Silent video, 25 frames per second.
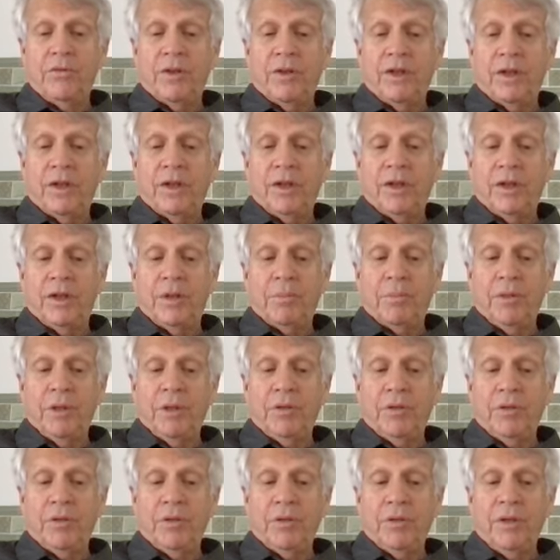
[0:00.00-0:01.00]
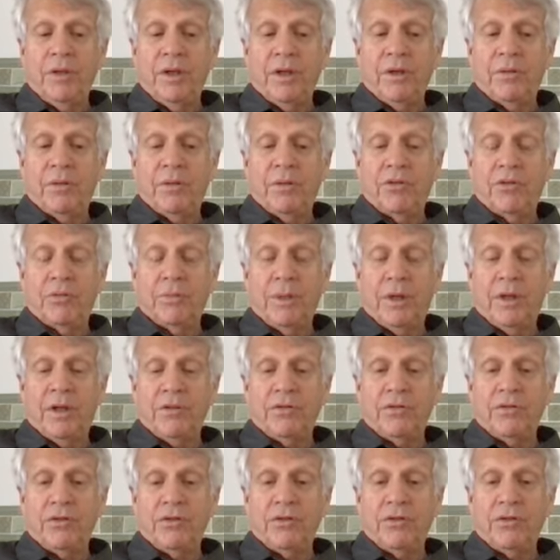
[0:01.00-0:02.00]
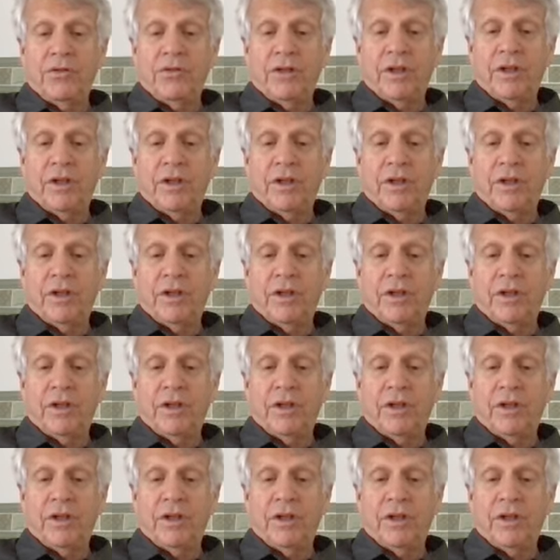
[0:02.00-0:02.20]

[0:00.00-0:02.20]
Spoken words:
the immune responses